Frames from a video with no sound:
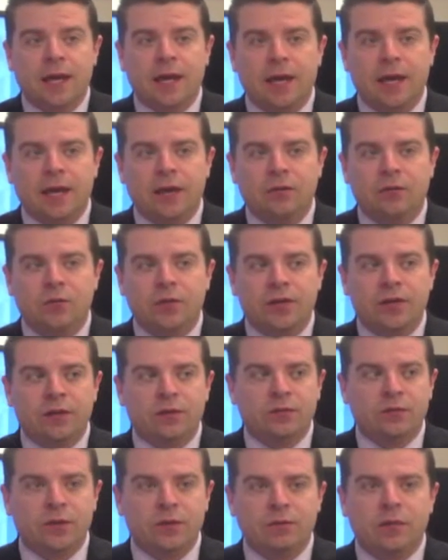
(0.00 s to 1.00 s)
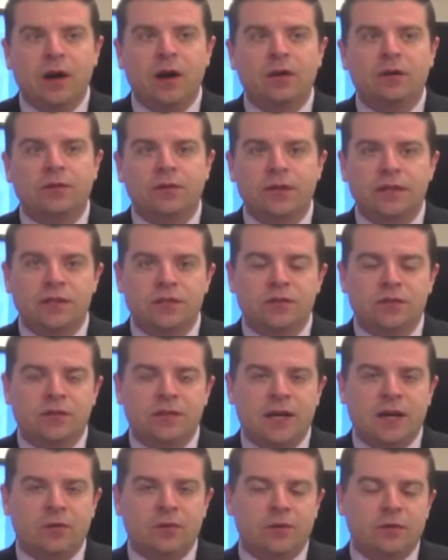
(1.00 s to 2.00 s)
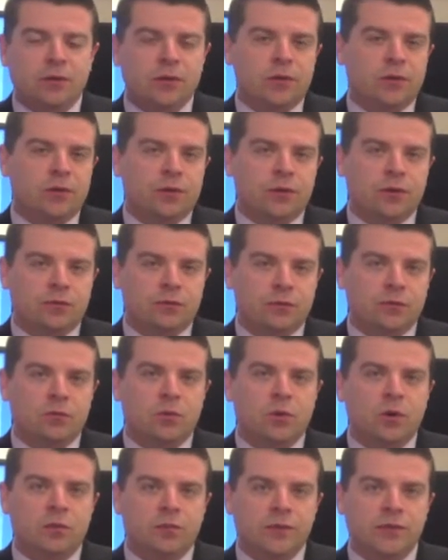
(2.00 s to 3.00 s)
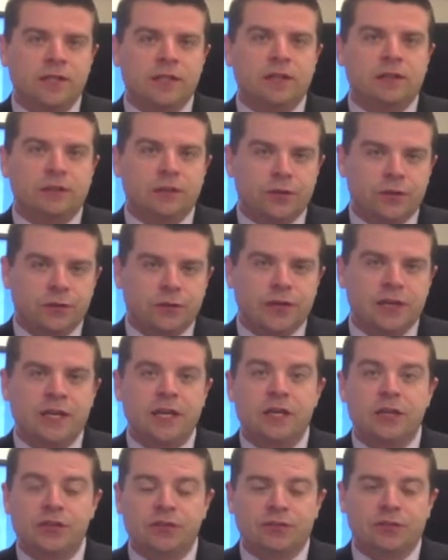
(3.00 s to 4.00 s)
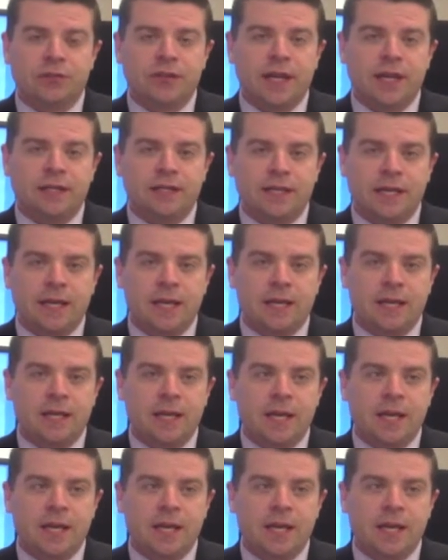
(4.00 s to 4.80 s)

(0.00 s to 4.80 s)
And we remodeled it so that we were going over more particular communication for that day.